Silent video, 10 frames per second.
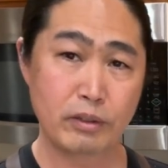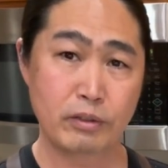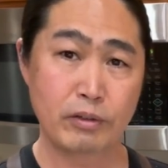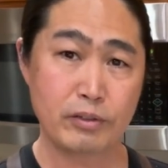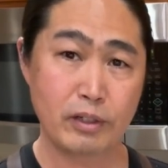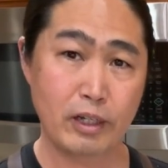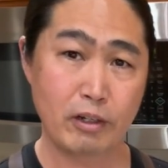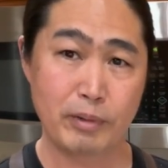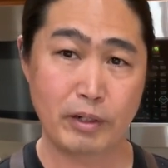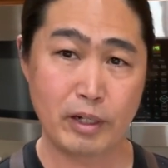you guys like
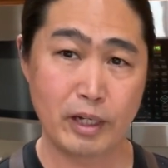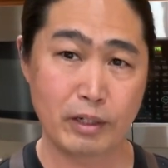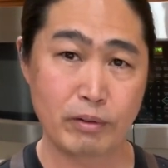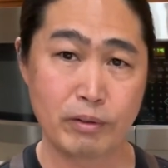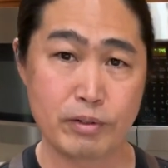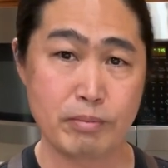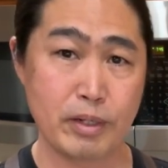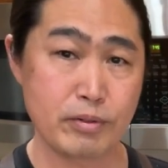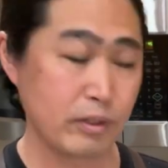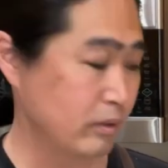Americano or
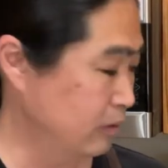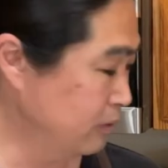espresso.